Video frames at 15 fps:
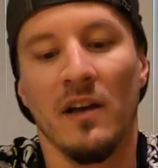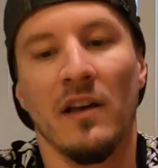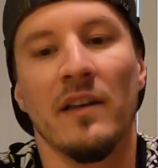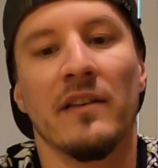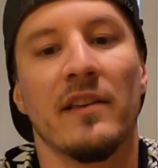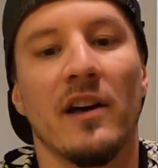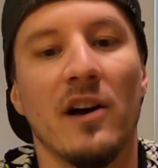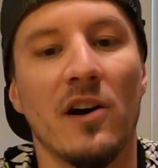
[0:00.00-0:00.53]

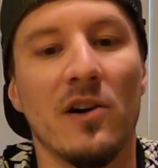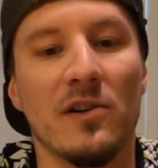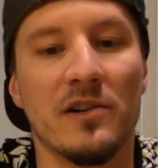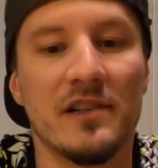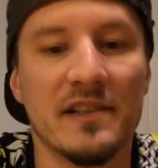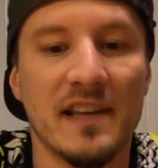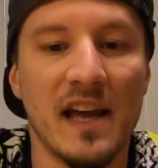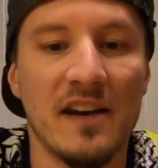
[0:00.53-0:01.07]
So
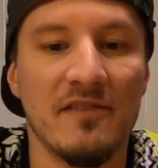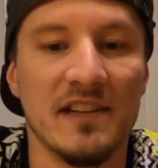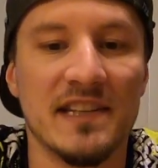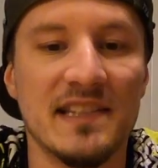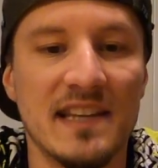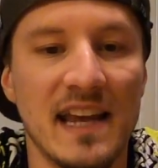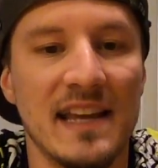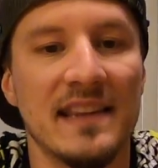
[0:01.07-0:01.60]
just kind of a
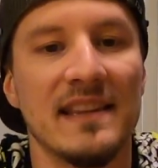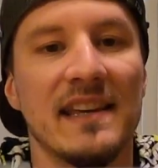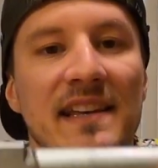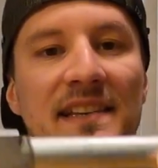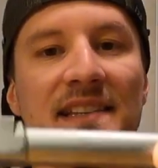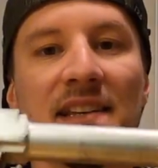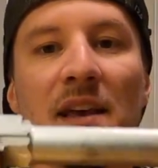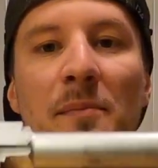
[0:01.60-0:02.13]

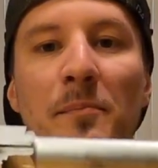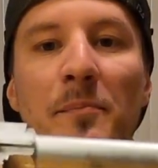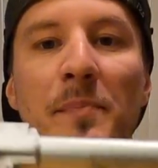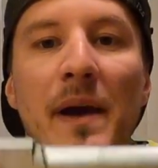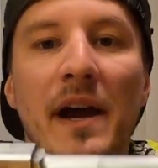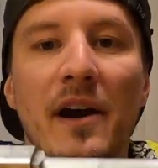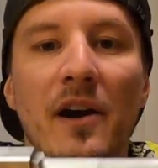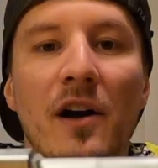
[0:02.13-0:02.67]
stainless
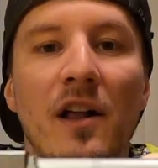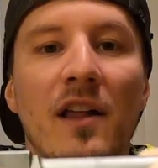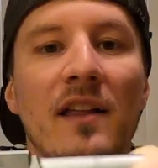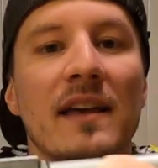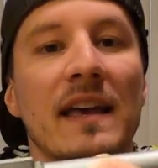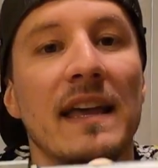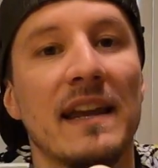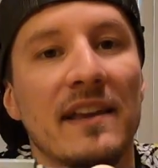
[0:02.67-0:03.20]

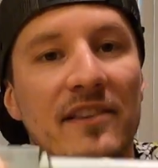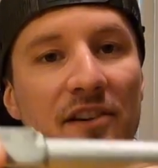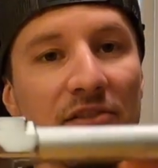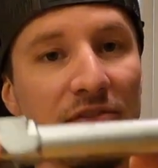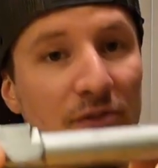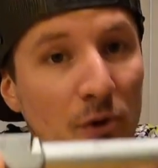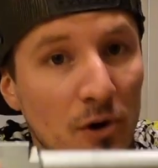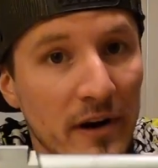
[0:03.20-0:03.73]
barrel. It is a
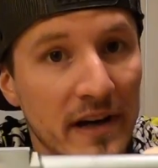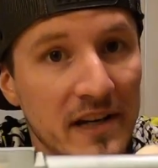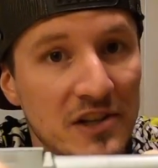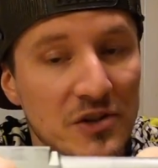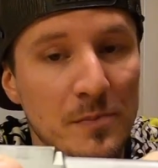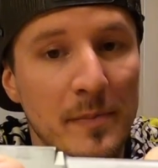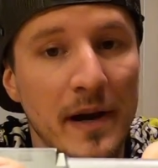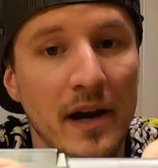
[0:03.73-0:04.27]

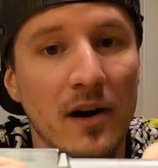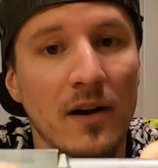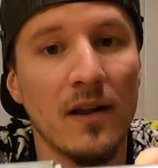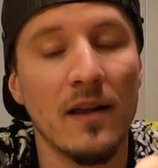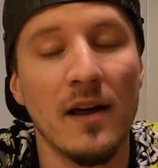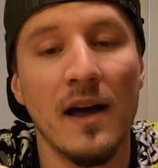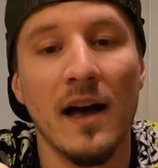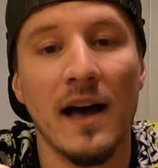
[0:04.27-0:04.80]
4-inch
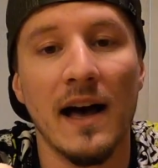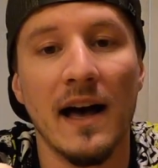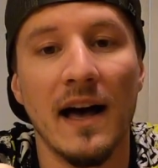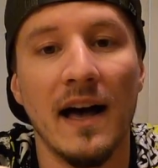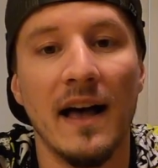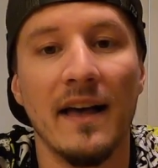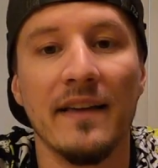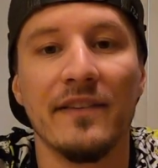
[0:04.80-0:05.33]
barrel,
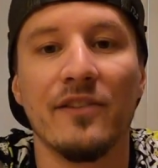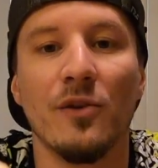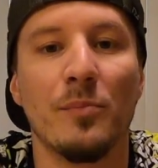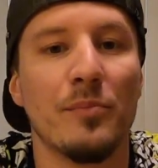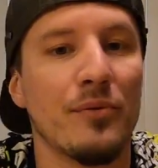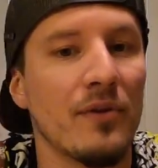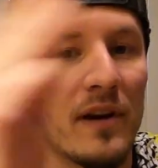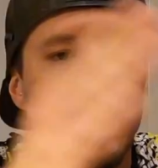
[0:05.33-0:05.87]
so
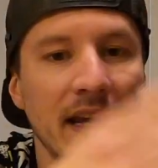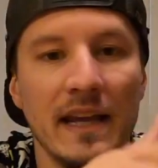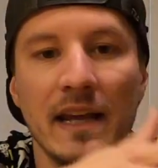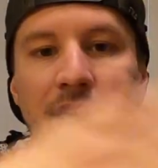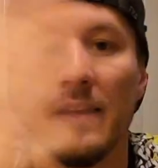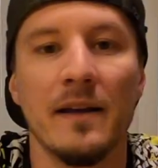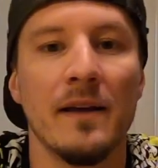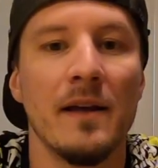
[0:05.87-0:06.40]

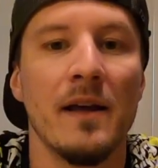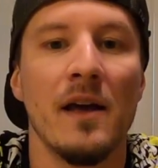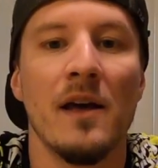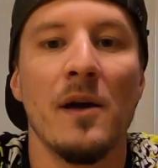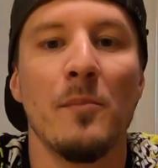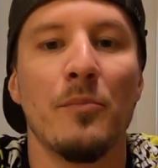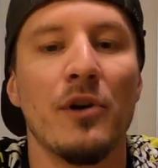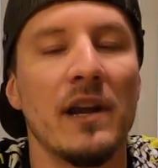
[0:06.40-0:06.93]
pretty
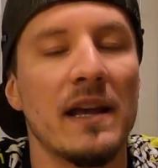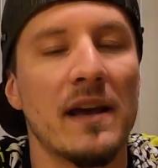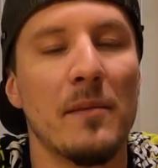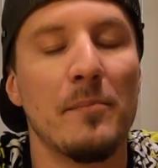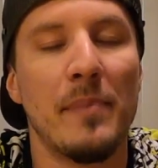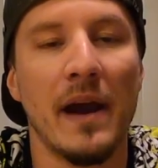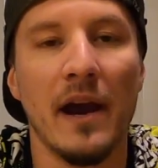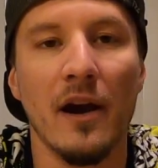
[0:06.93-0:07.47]

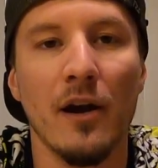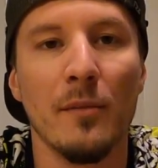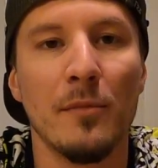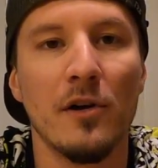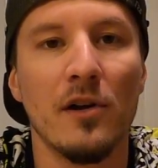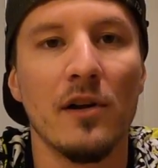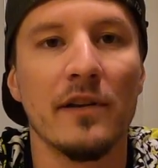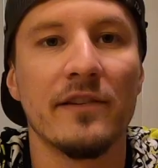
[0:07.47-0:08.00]

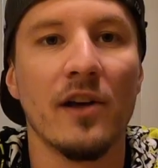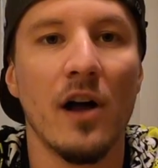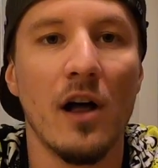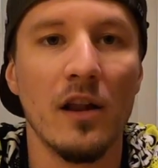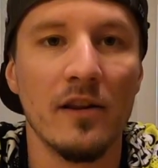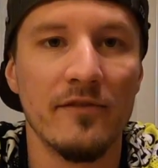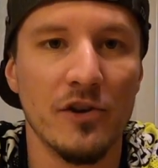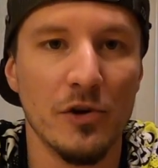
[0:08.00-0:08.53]
comparable to
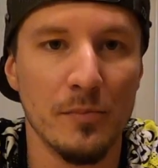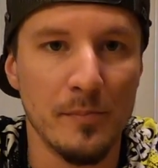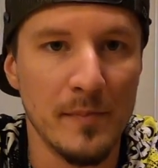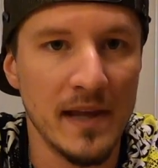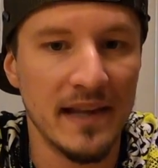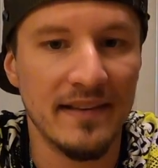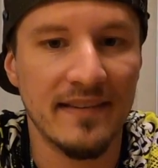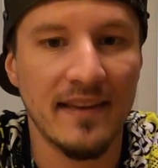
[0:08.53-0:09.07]
all of your
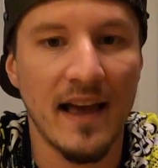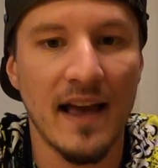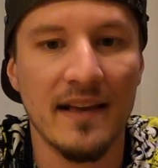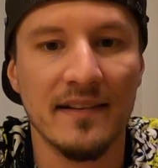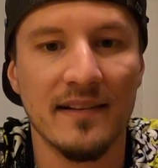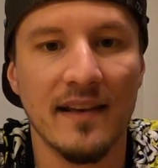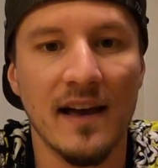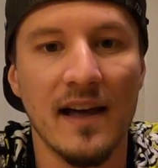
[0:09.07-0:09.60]

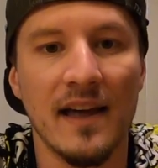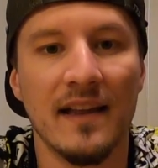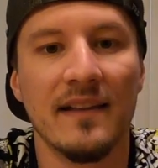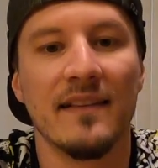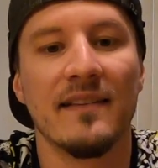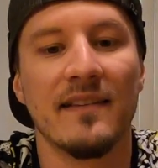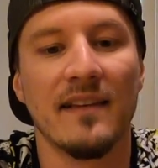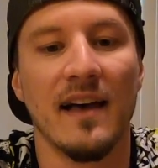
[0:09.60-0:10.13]
mid-size
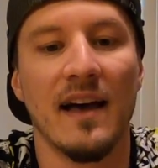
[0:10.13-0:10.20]
guns.